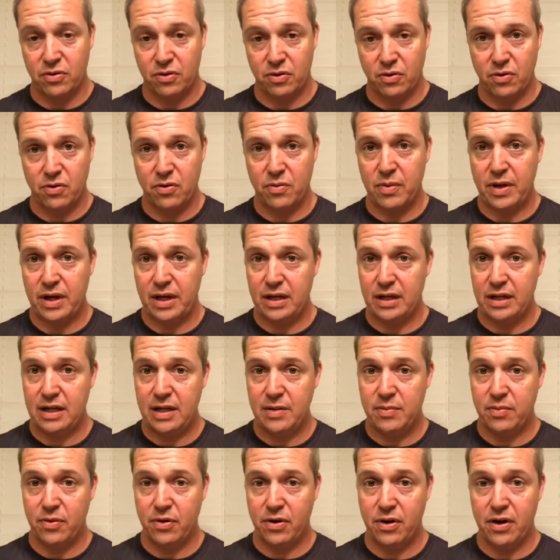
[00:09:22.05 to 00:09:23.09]
In order to make a
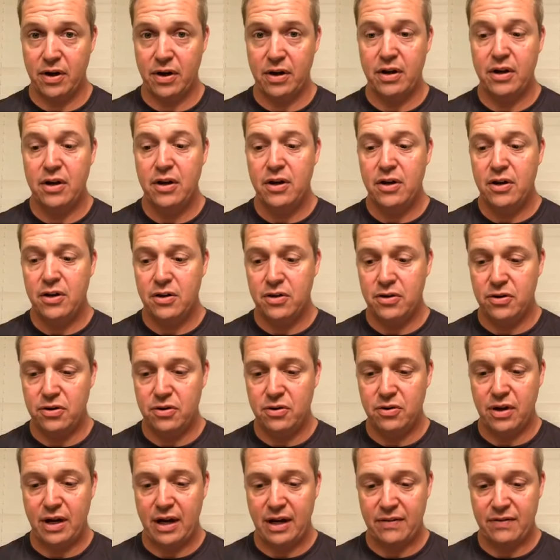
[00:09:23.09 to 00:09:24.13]
deep run,
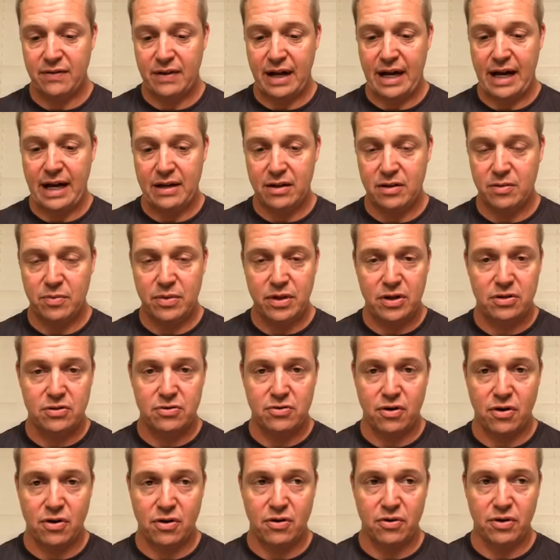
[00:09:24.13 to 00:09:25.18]
you have got to be
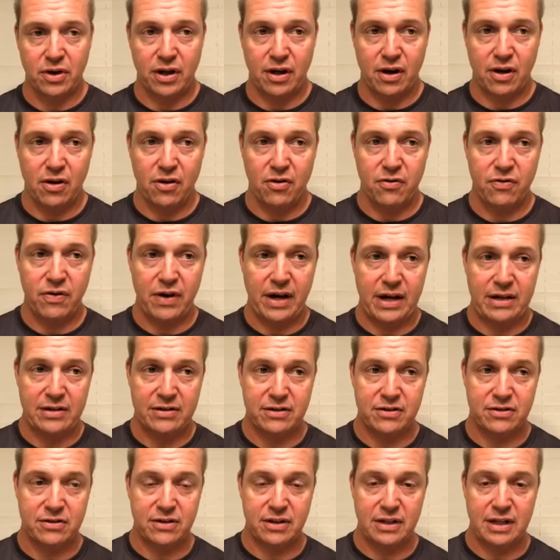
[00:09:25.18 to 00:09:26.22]
strong in all
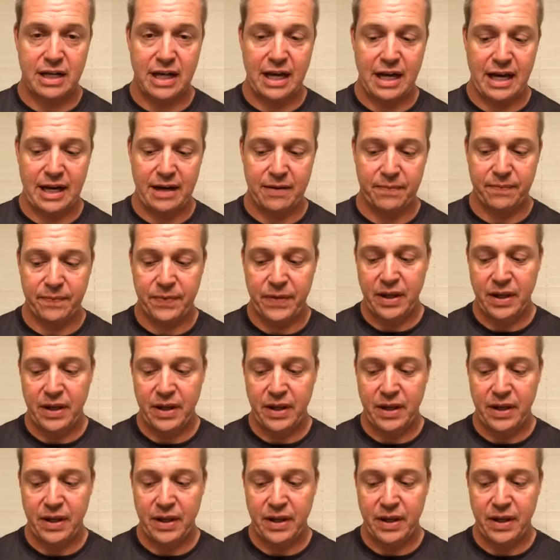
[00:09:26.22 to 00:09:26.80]
facets of the game.